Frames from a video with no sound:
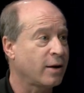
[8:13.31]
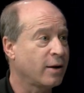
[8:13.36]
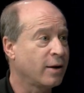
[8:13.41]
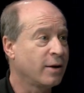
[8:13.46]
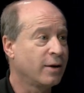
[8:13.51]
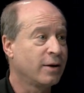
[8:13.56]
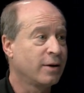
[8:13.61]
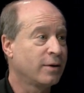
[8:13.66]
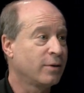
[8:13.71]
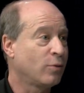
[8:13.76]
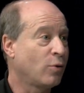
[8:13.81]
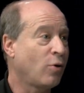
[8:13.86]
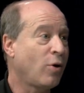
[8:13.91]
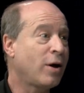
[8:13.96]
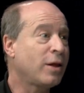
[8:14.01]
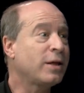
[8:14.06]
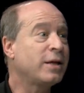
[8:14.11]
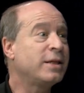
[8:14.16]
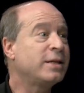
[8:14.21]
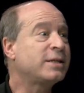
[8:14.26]
Yeah. We're
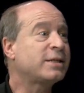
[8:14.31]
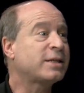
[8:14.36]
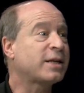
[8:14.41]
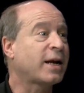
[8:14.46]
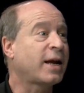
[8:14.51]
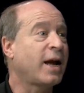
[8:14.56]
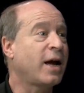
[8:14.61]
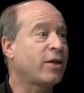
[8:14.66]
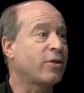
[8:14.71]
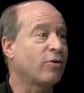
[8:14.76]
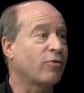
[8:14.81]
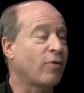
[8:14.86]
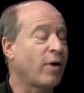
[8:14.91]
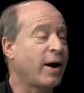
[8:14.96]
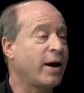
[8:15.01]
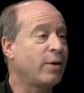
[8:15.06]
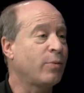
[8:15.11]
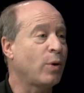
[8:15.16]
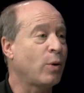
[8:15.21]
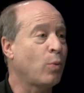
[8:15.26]
all in this together, all
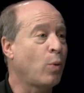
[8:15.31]
right? All together.